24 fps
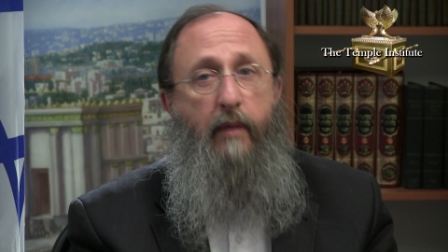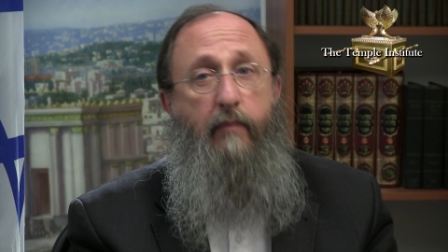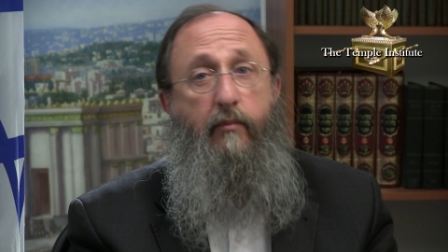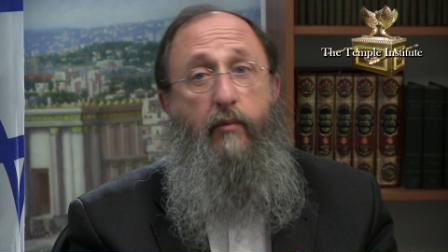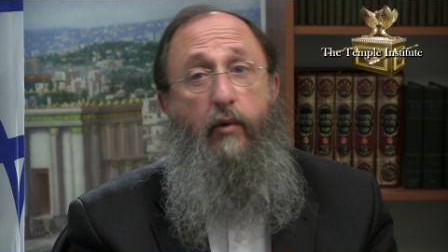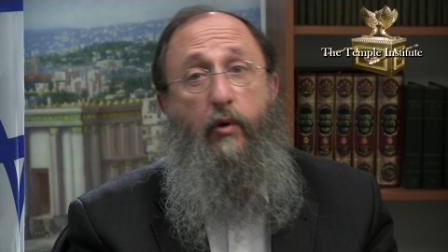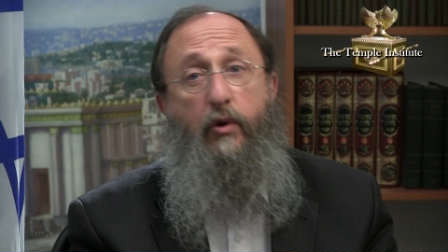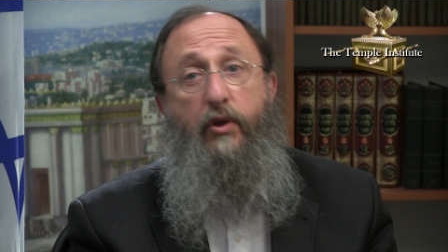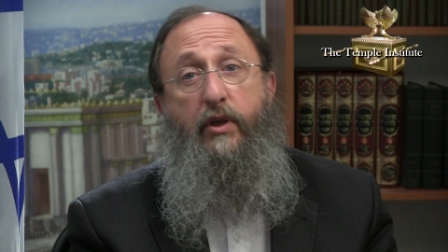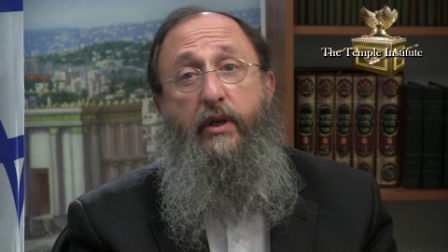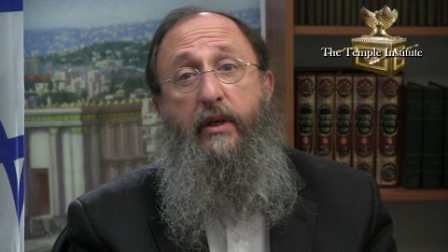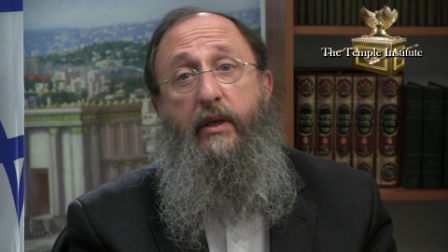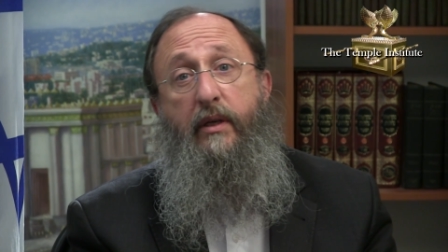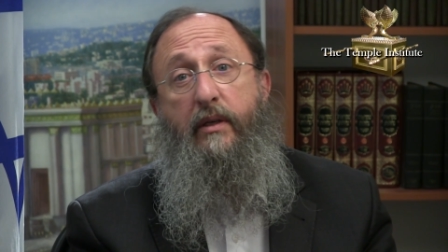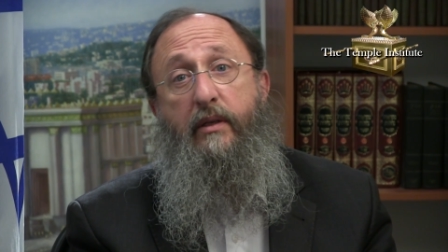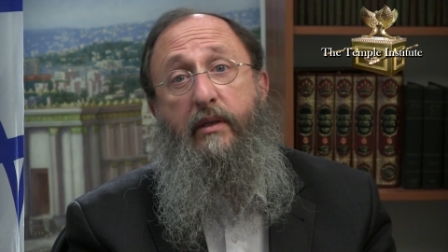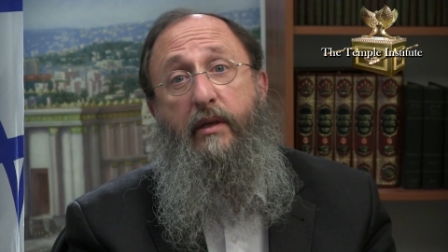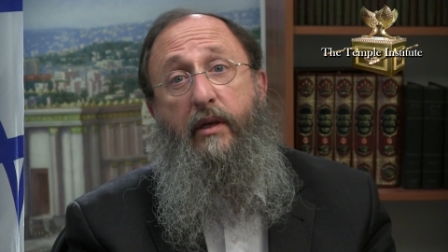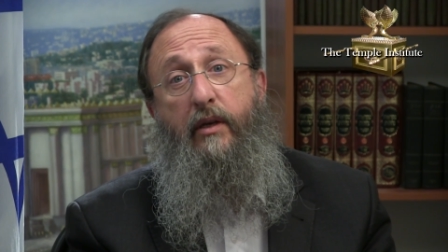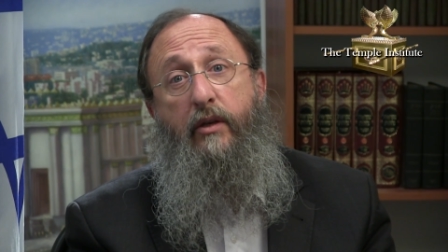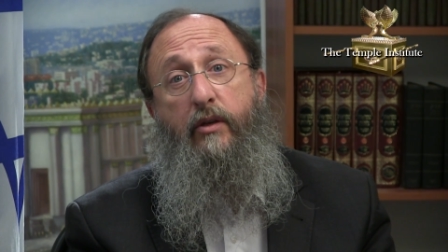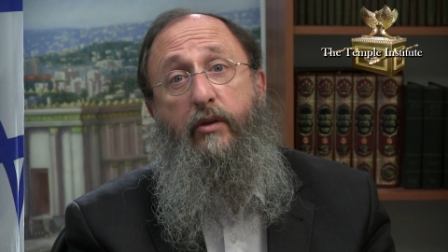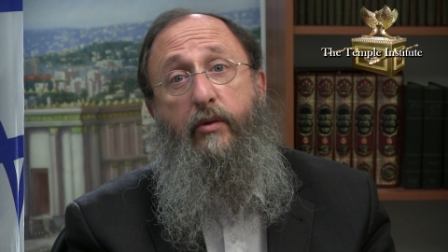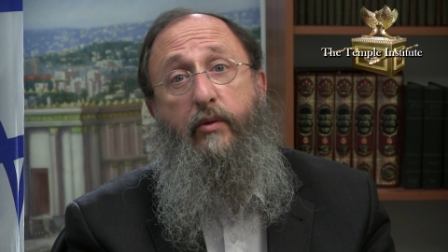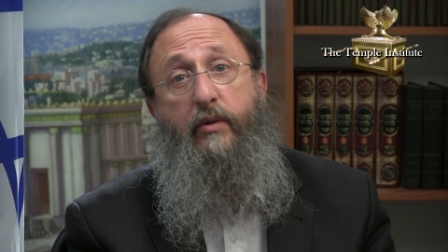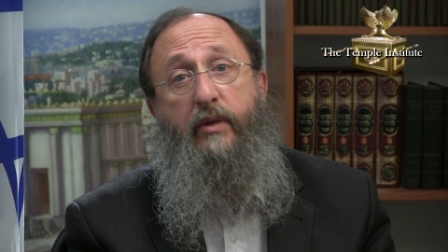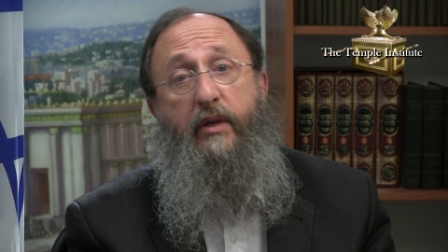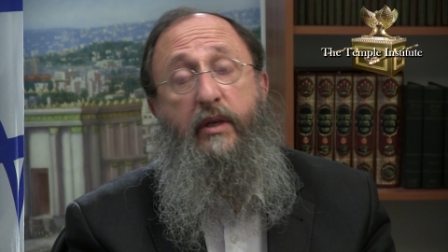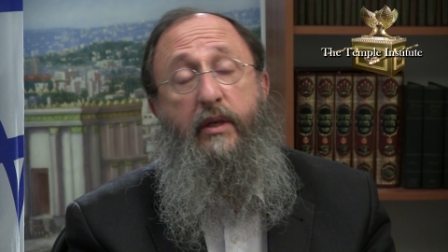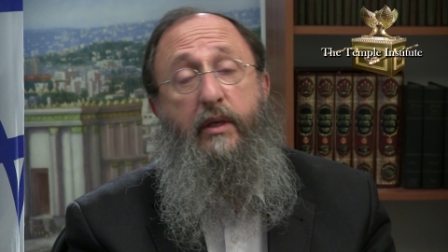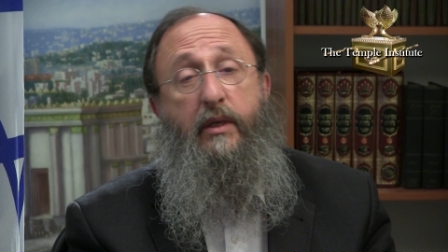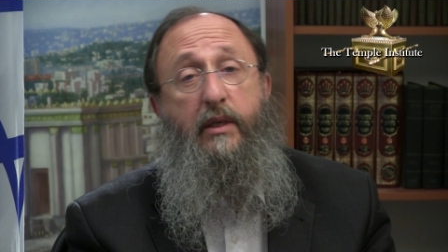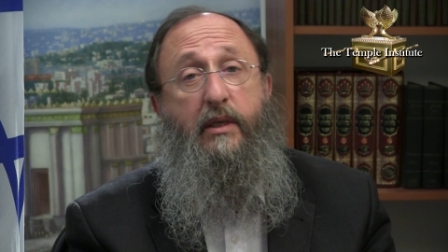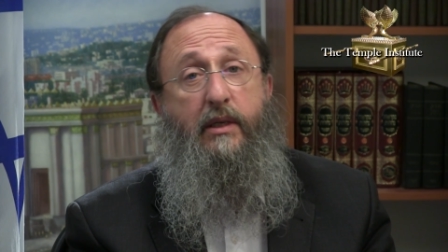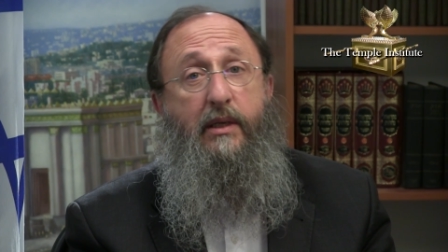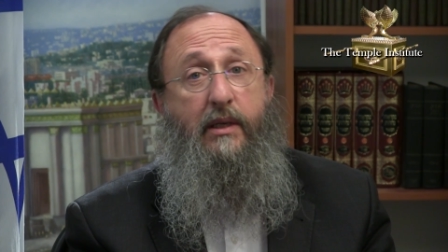Moshe continues
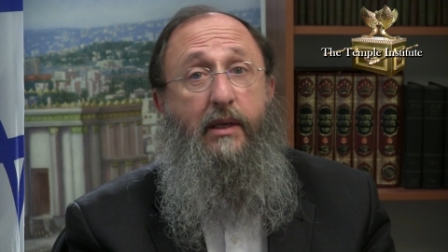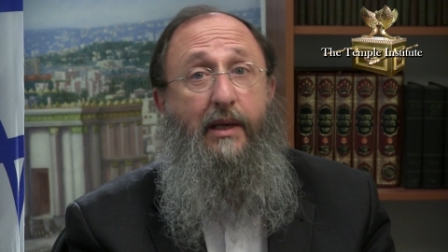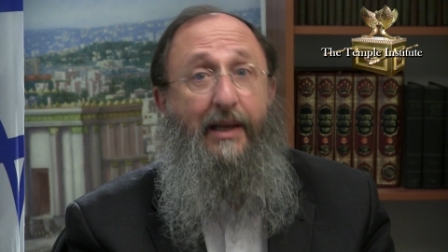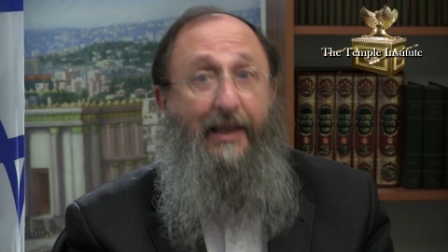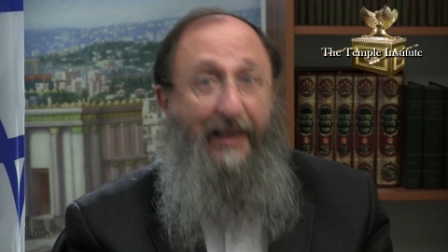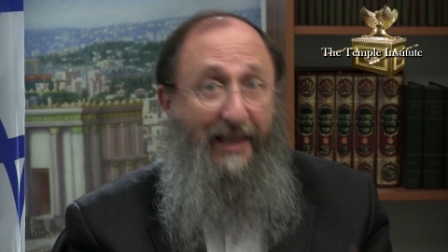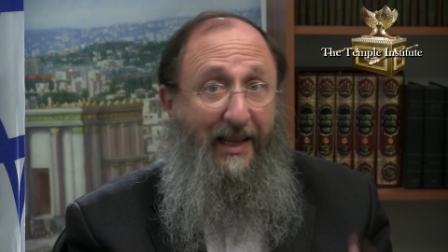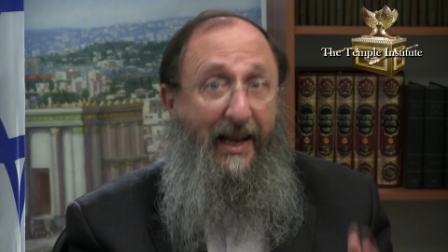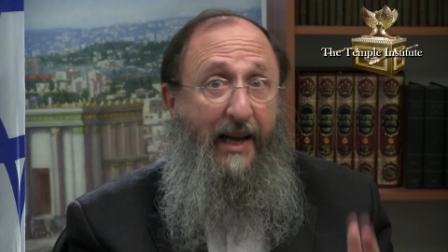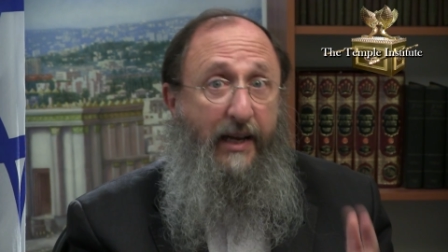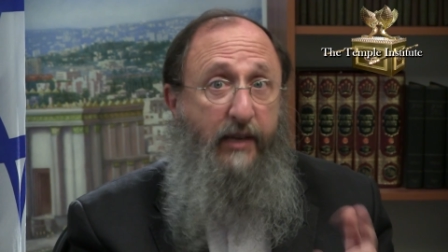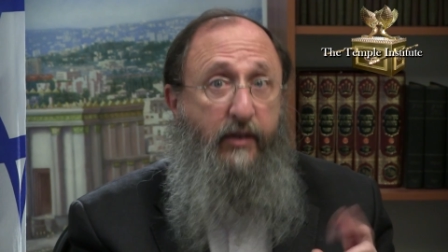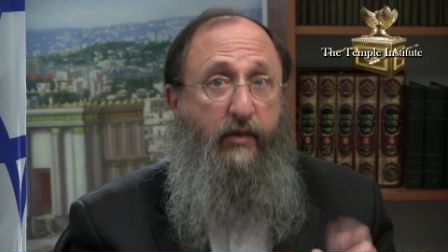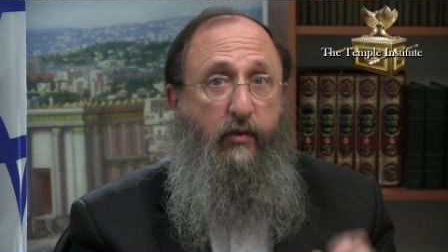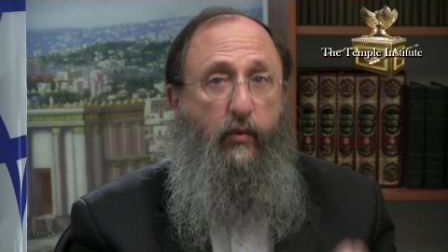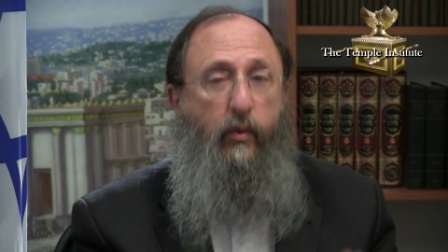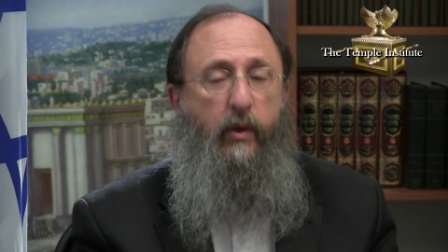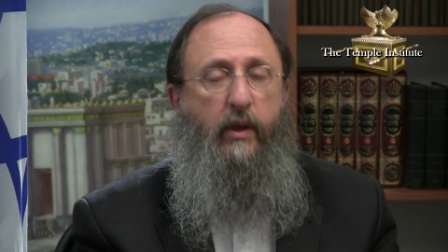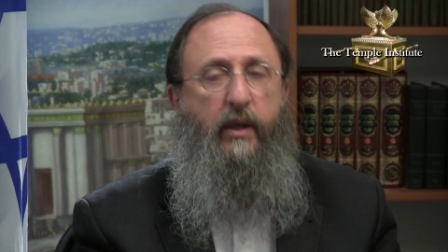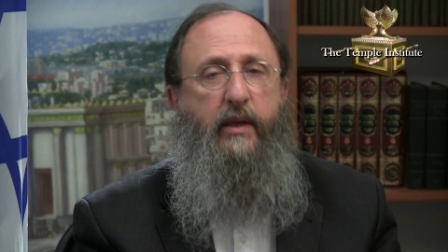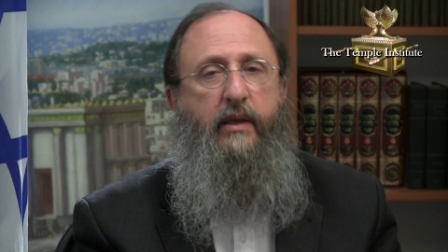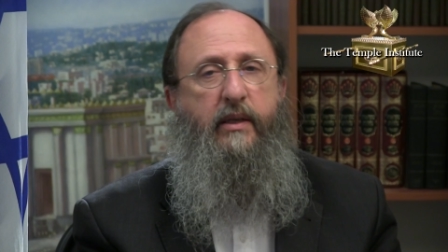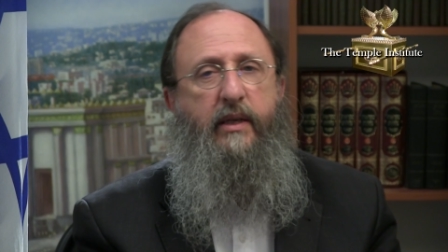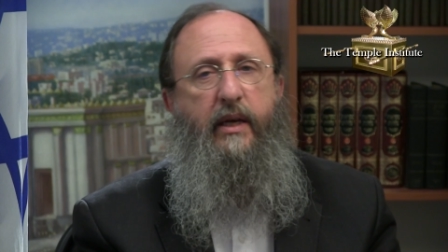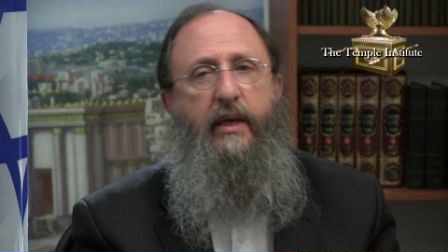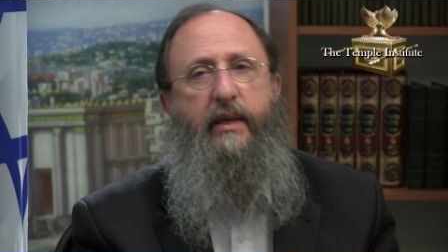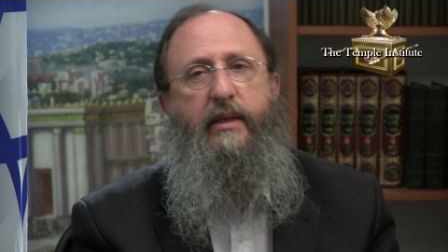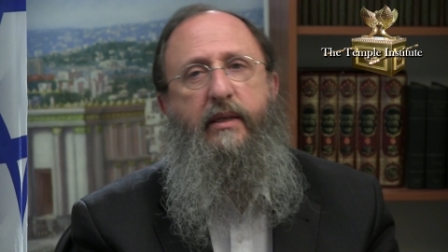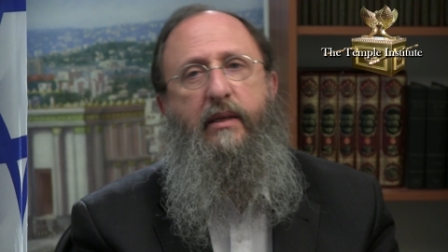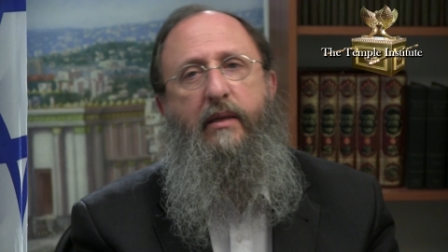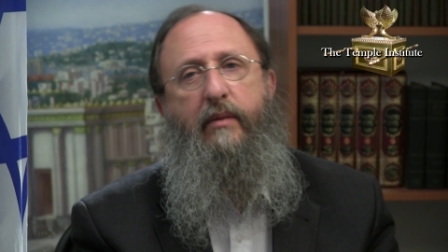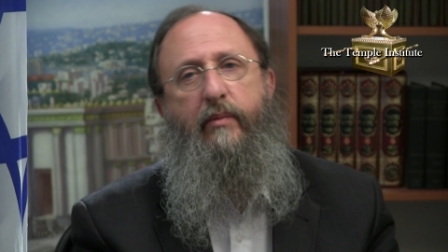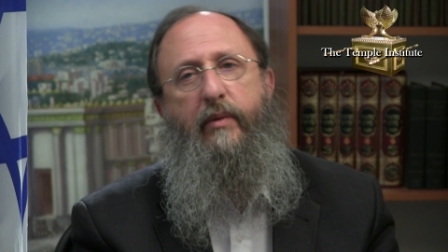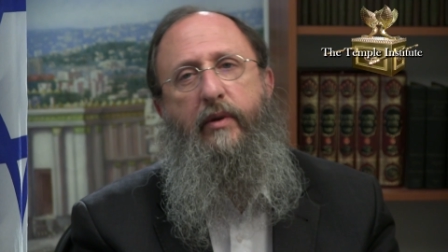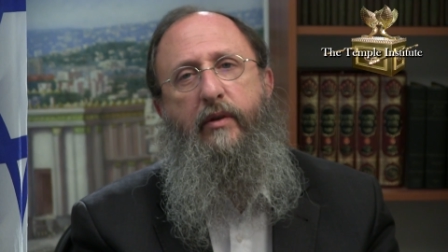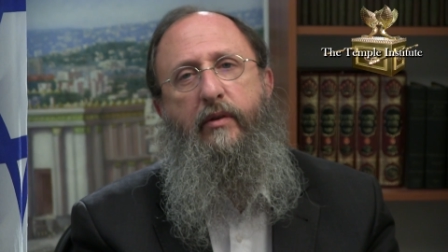his last will and
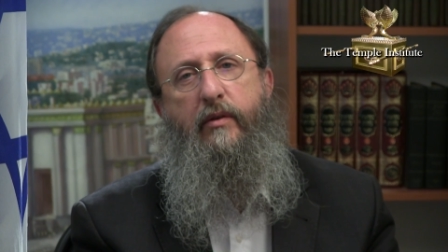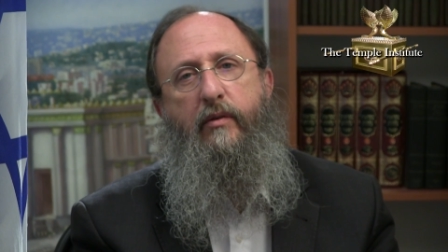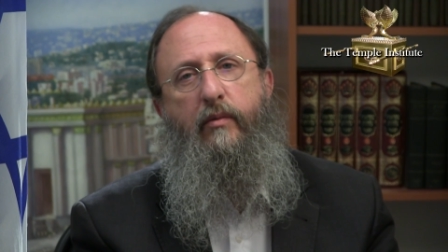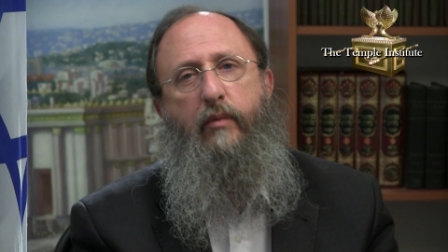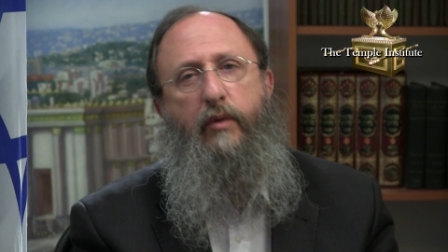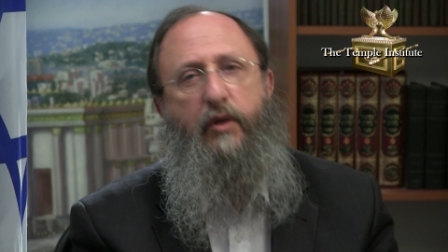testament,